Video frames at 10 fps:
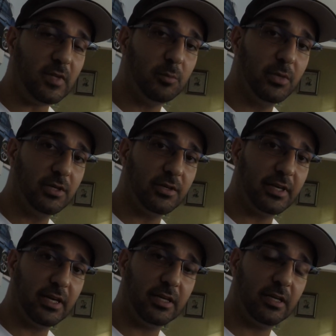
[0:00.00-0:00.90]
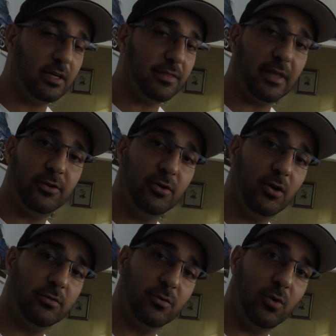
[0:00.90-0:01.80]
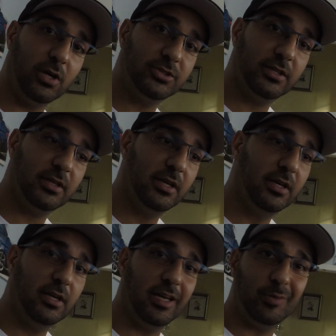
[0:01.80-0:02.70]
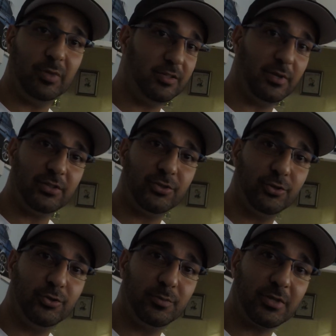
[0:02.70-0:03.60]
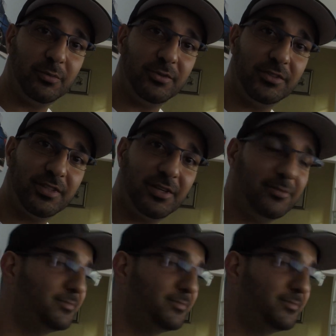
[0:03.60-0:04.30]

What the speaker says: But again, thank you all for watching, and please make sure you subscribe to this channel.